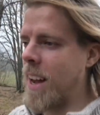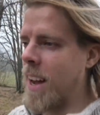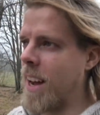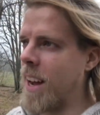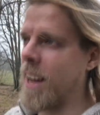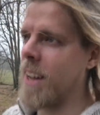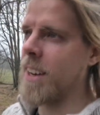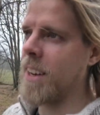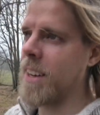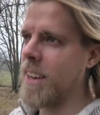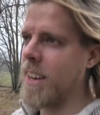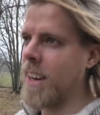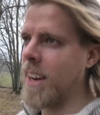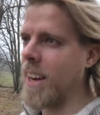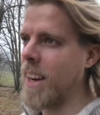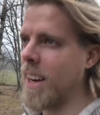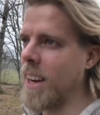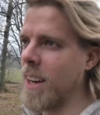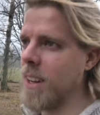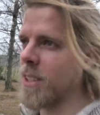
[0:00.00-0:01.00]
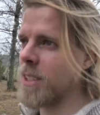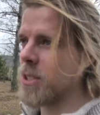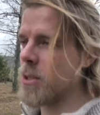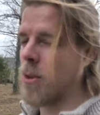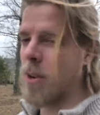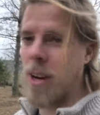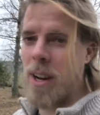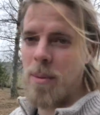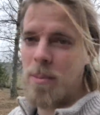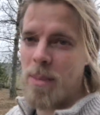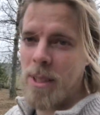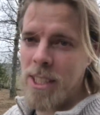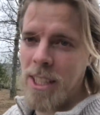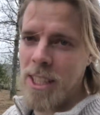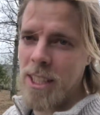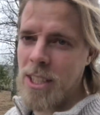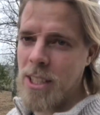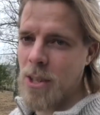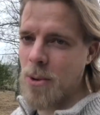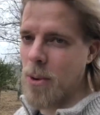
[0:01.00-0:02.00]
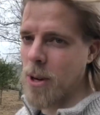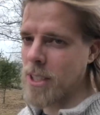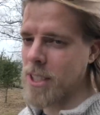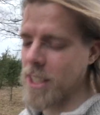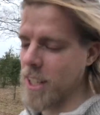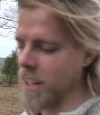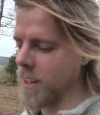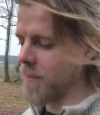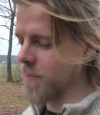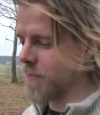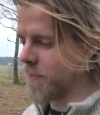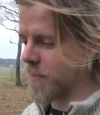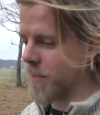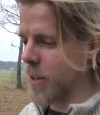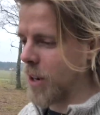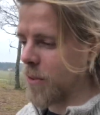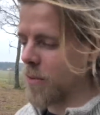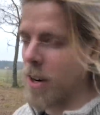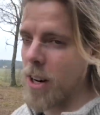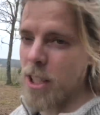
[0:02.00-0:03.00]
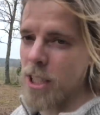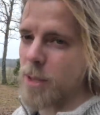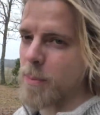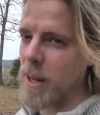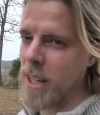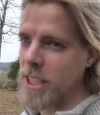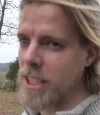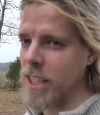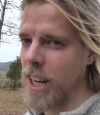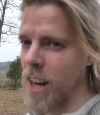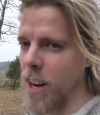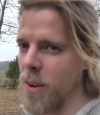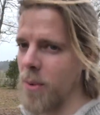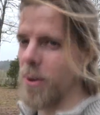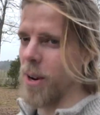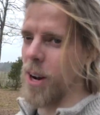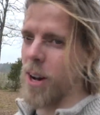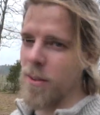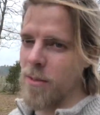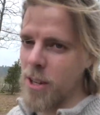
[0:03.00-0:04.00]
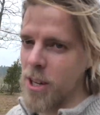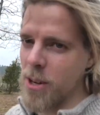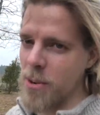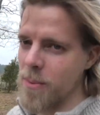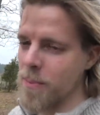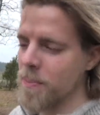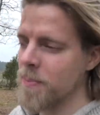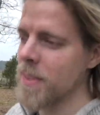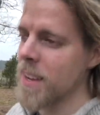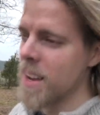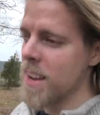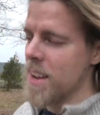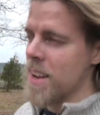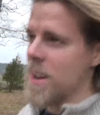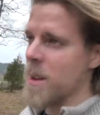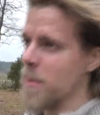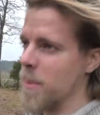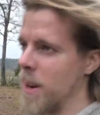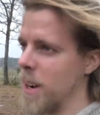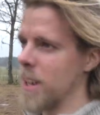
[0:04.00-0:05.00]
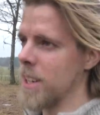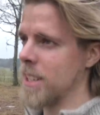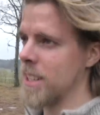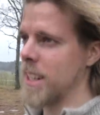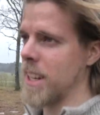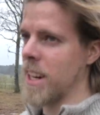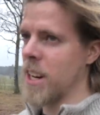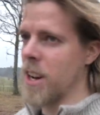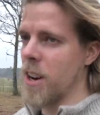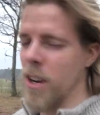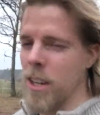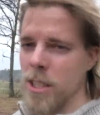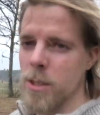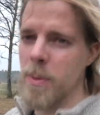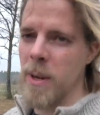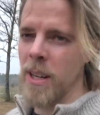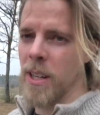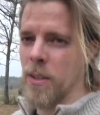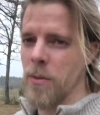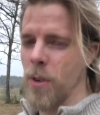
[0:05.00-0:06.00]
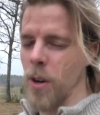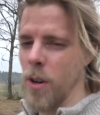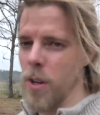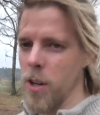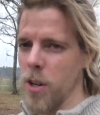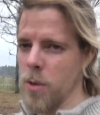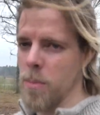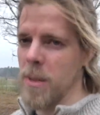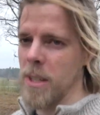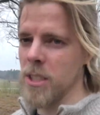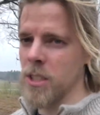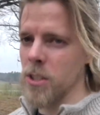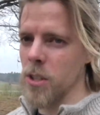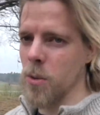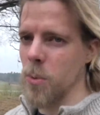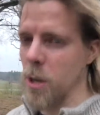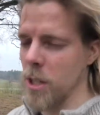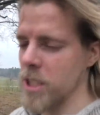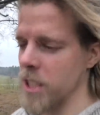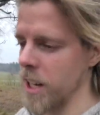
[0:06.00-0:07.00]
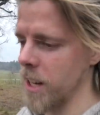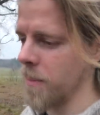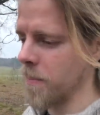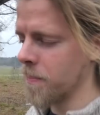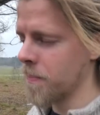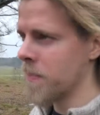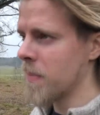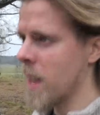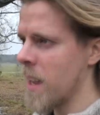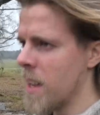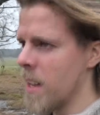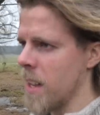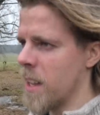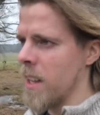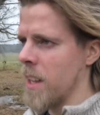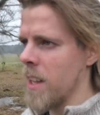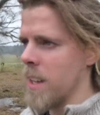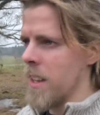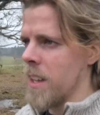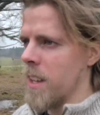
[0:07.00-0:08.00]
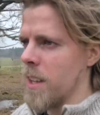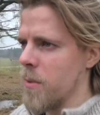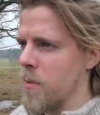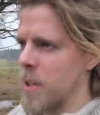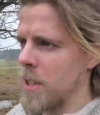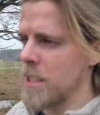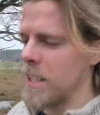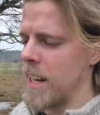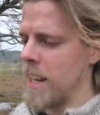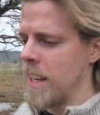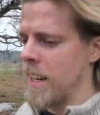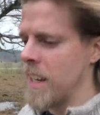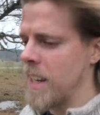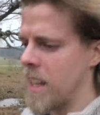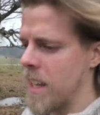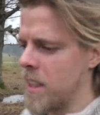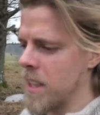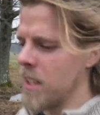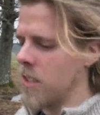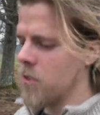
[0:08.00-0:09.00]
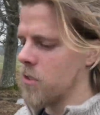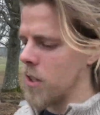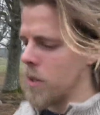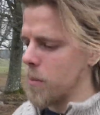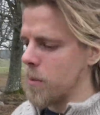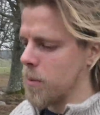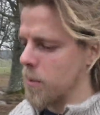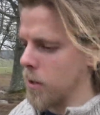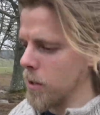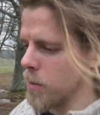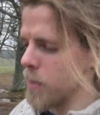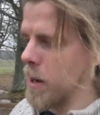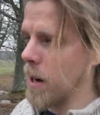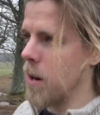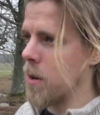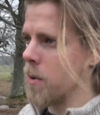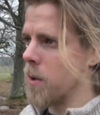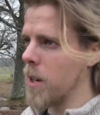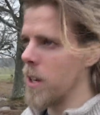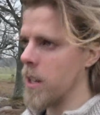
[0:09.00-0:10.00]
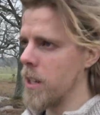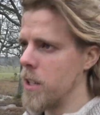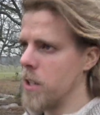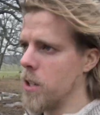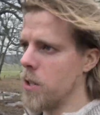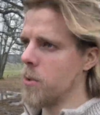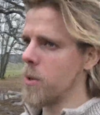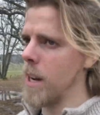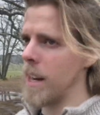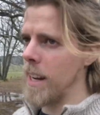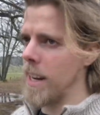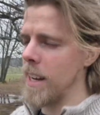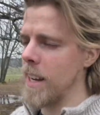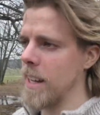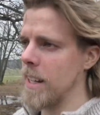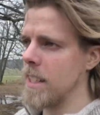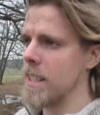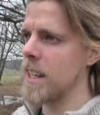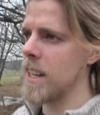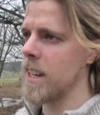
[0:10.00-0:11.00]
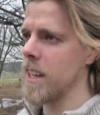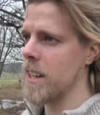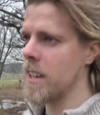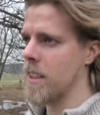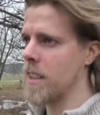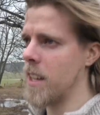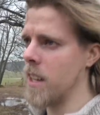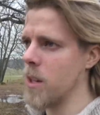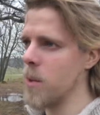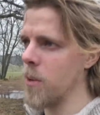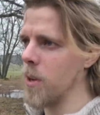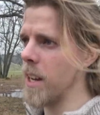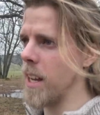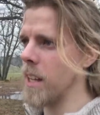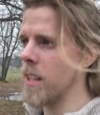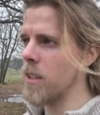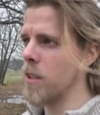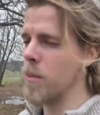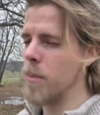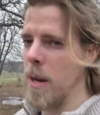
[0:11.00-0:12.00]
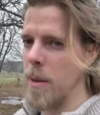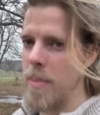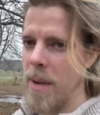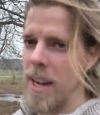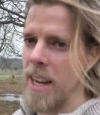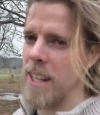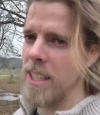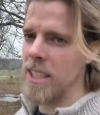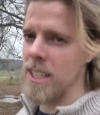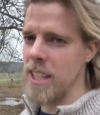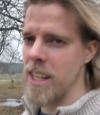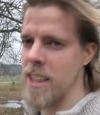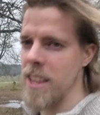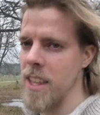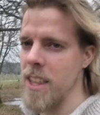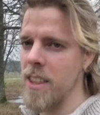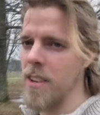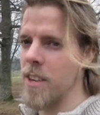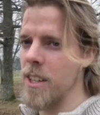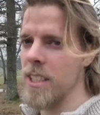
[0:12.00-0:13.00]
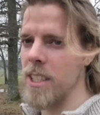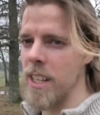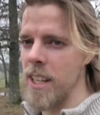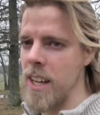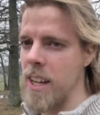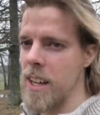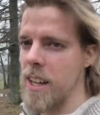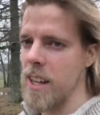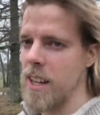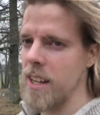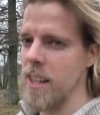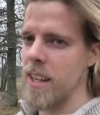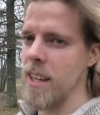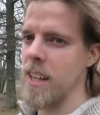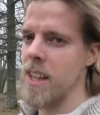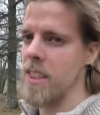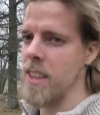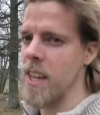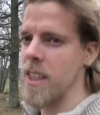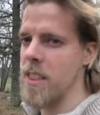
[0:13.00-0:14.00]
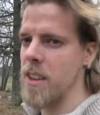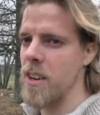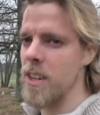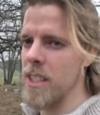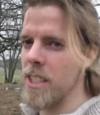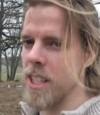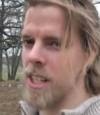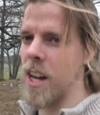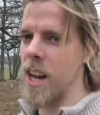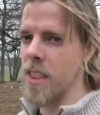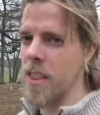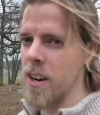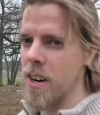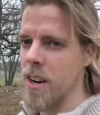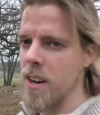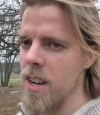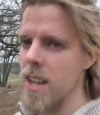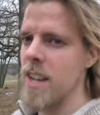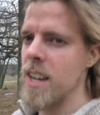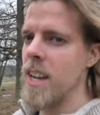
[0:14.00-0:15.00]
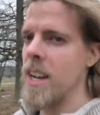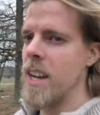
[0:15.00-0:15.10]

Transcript: and uh, to all NPCs who are watching you're very special, we love you but an encouragement for all humans who are watching first link in the description box below do click it then you will get to my page and then there is an and then there is another